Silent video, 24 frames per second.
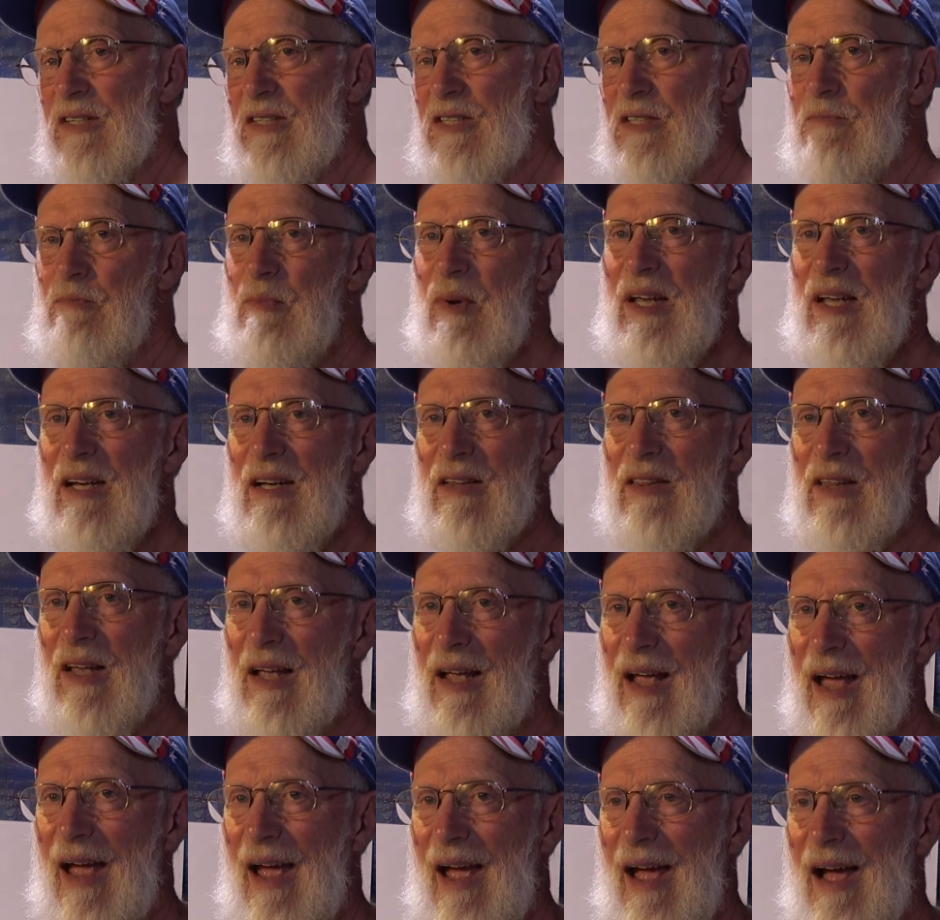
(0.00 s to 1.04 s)
and speed of the
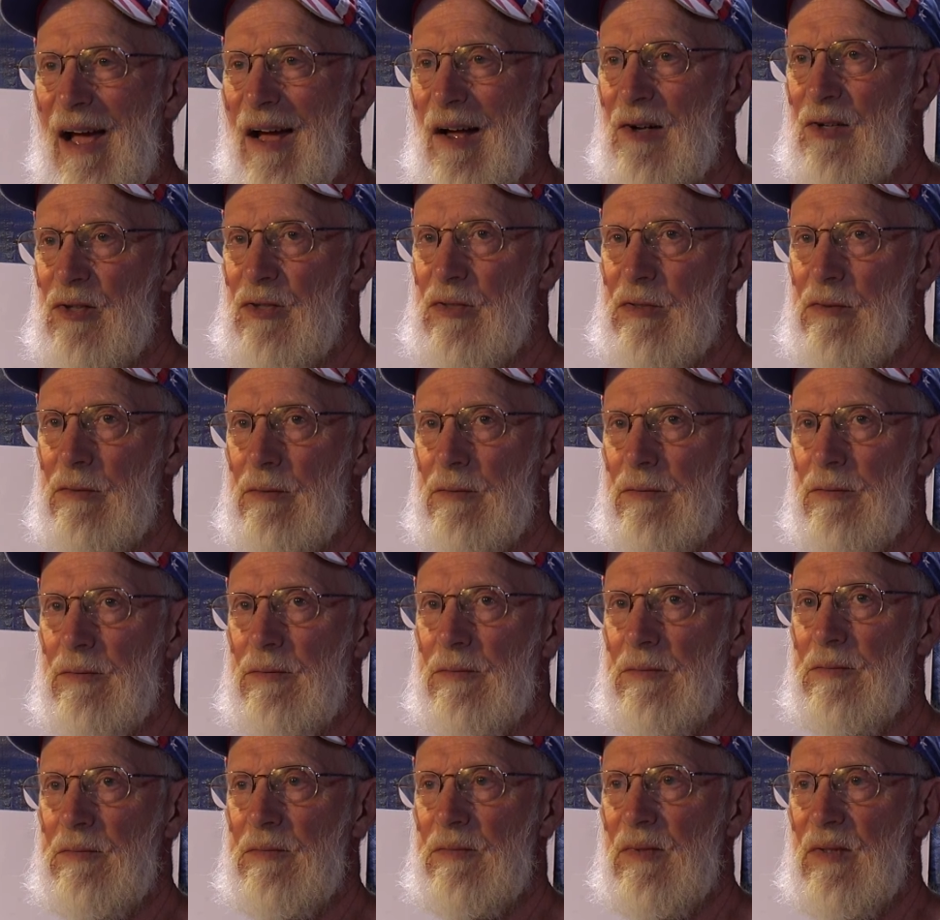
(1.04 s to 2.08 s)
gas.
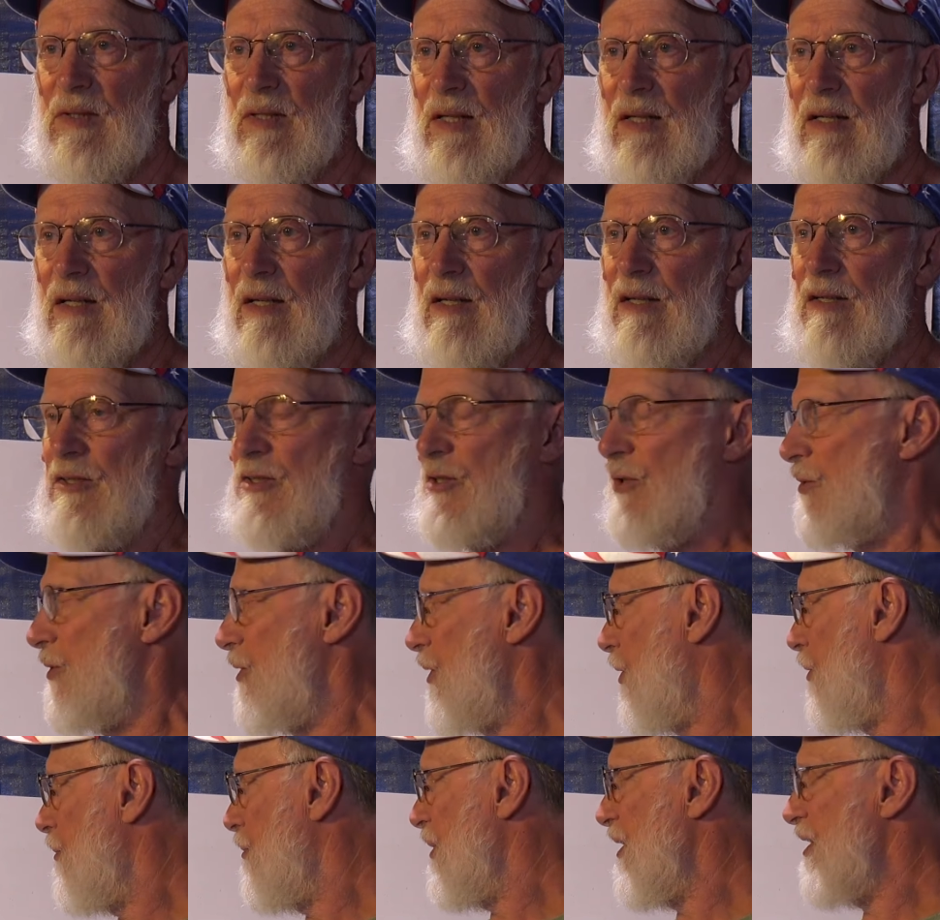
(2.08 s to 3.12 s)
So
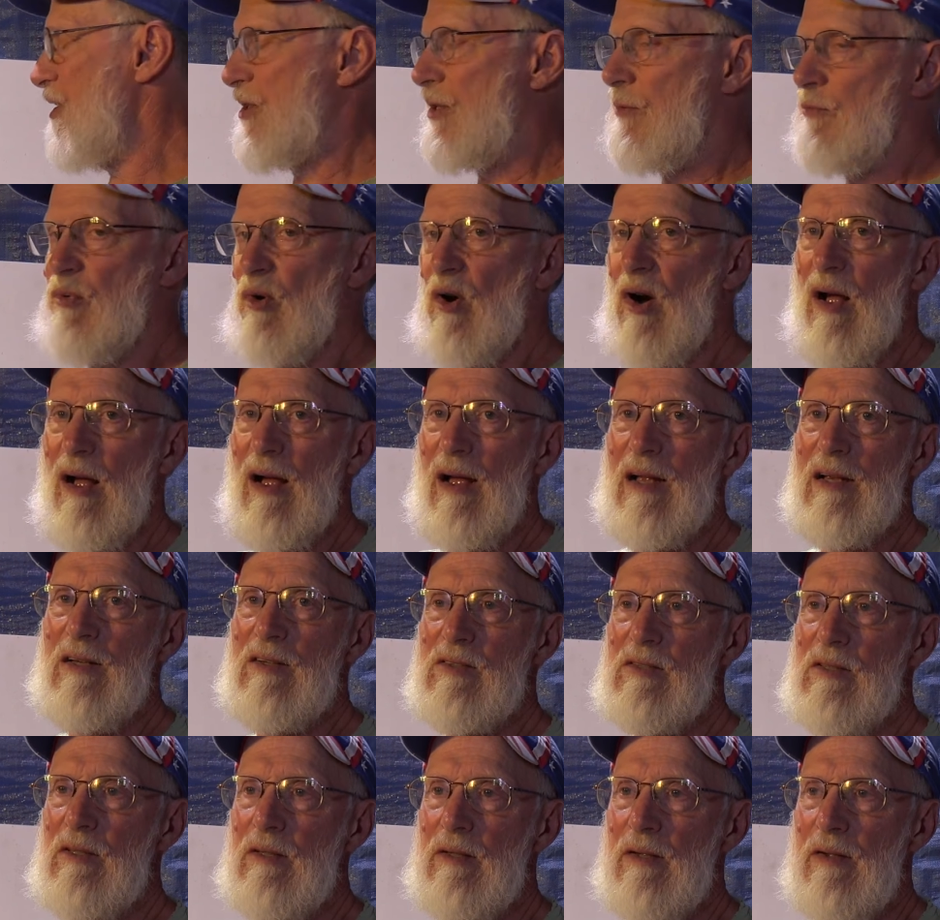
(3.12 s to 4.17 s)
don't be
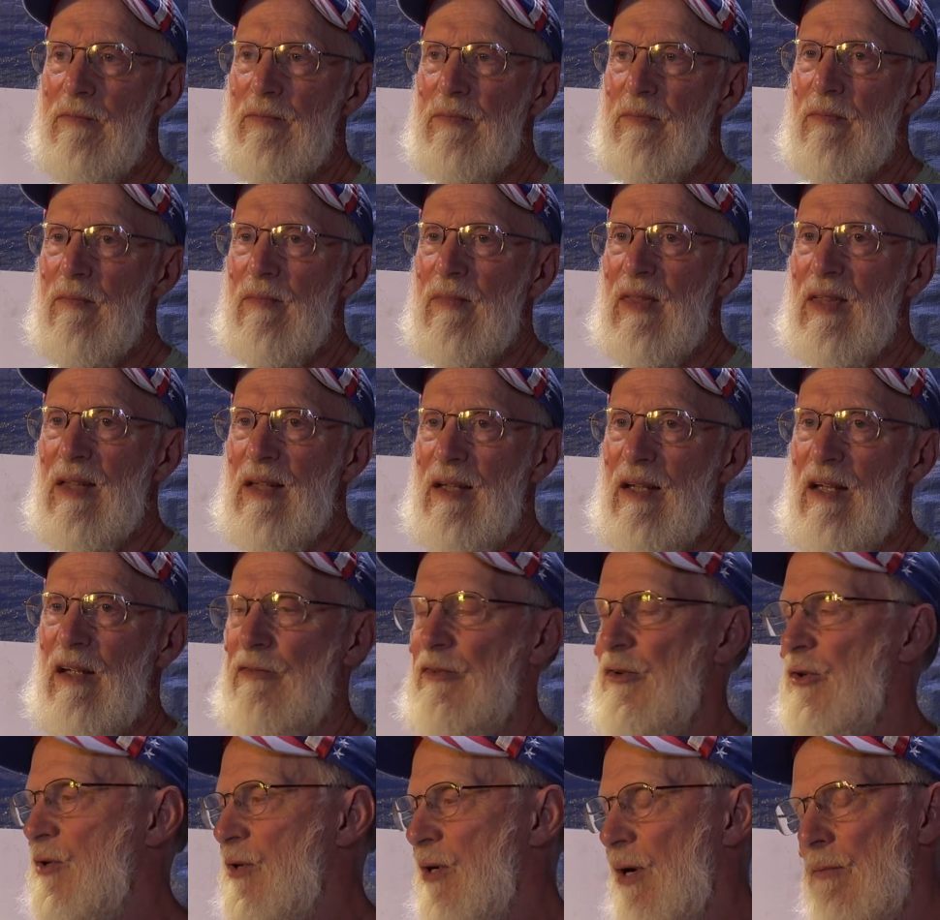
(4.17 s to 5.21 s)
surprised if
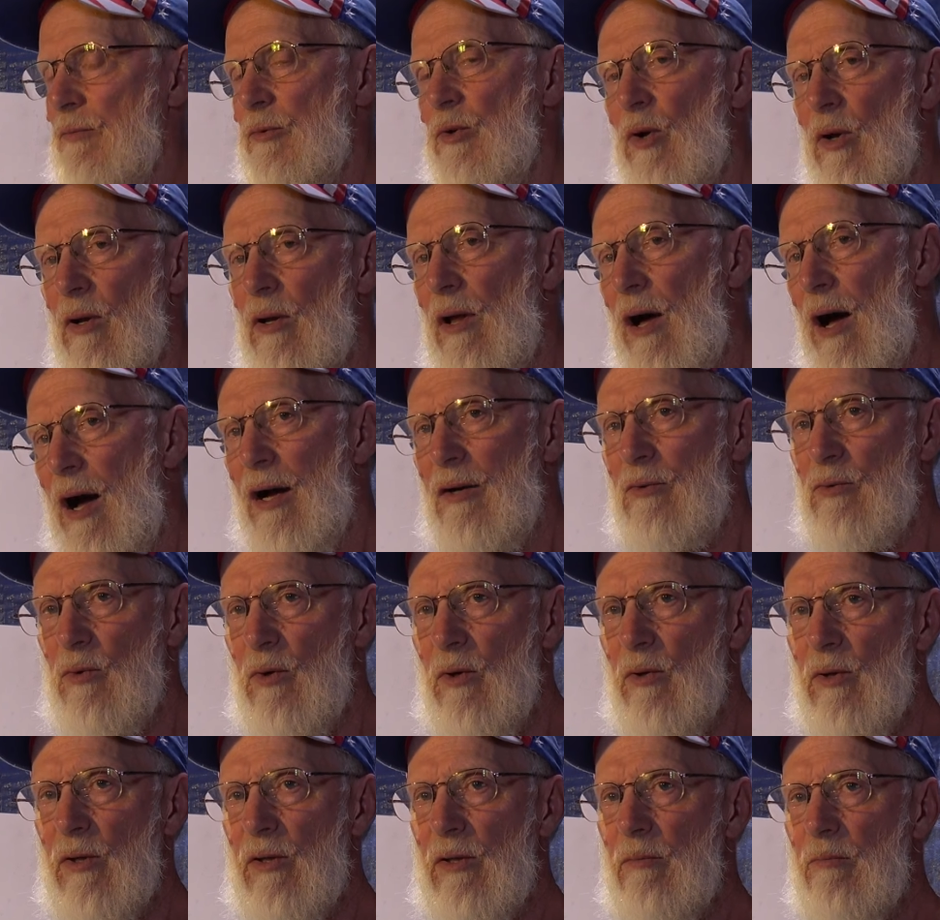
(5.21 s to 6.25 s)
you come to a locked
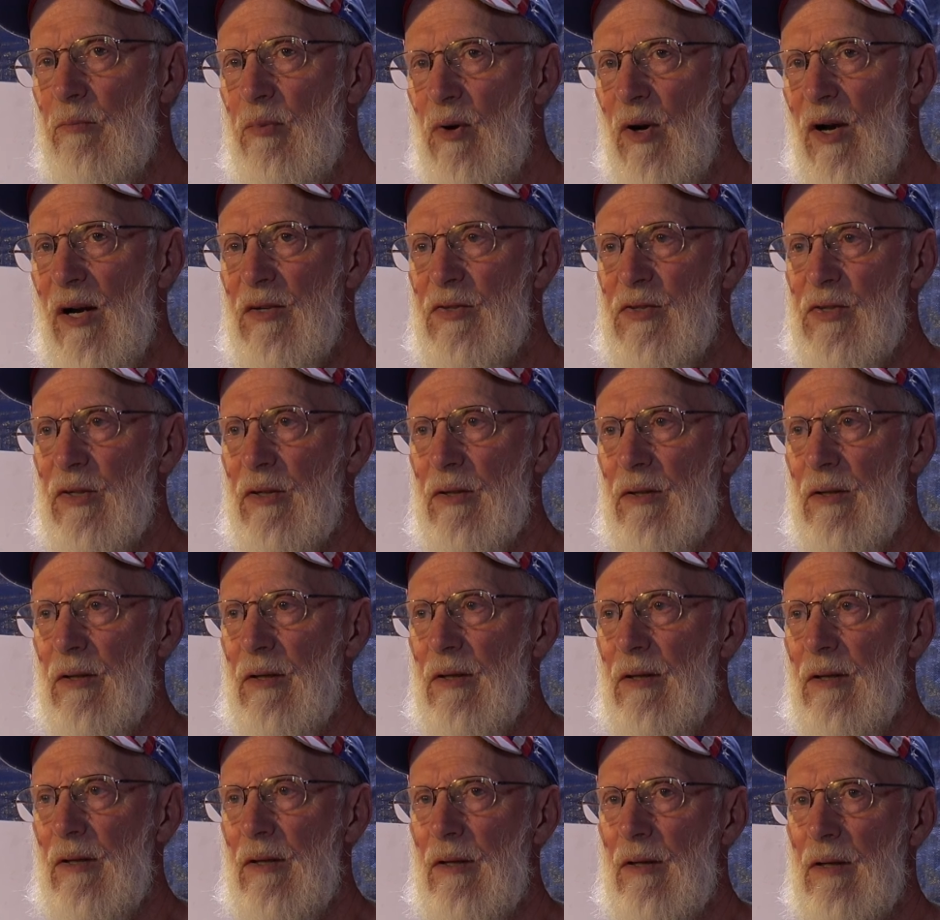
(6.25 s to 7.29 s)
rotor compressor
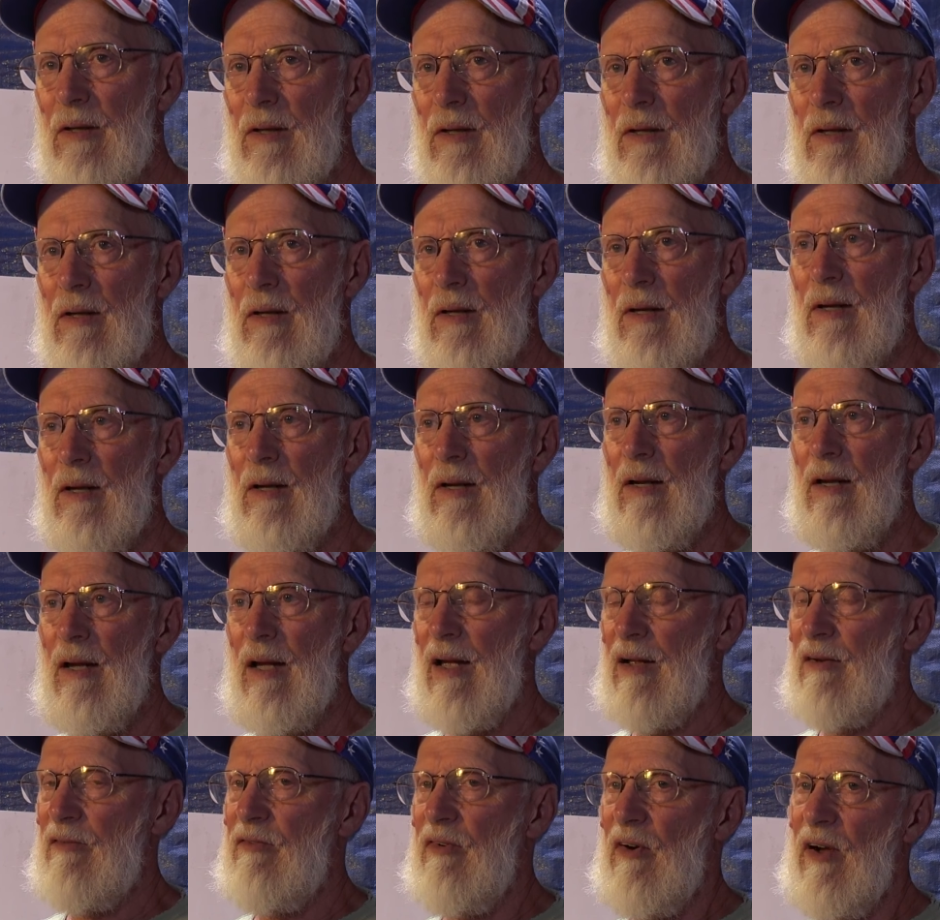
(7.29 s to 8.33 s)

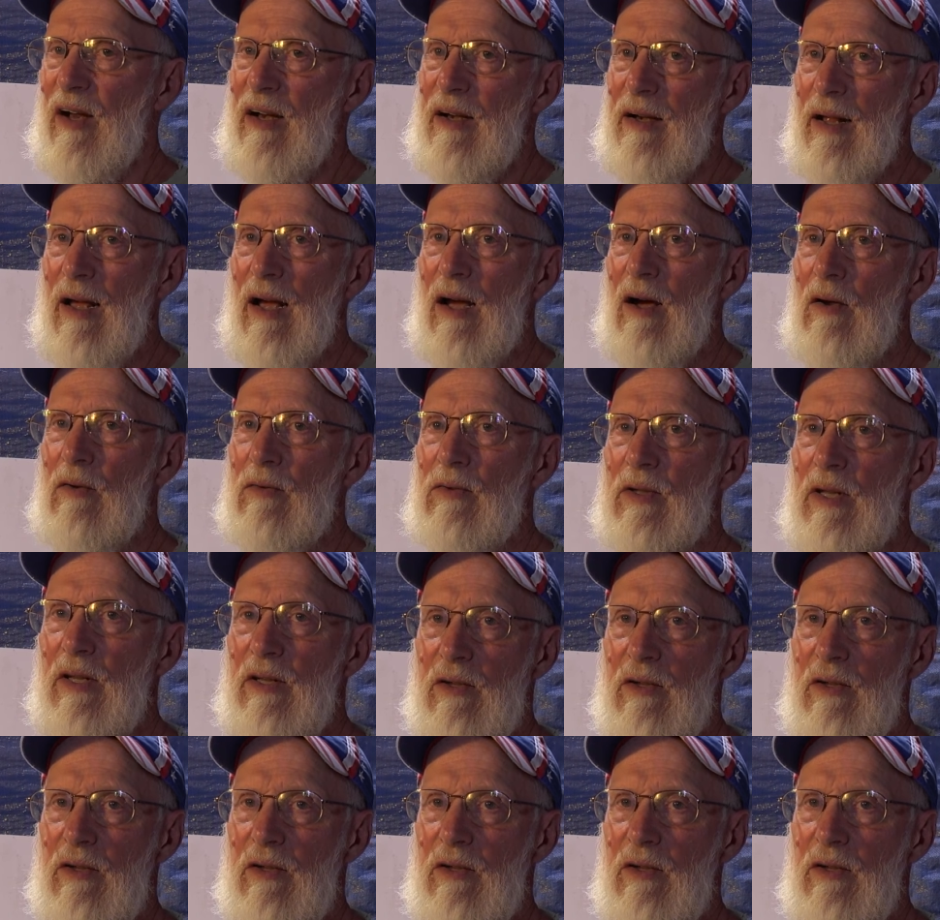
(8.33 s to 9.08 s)
and find out the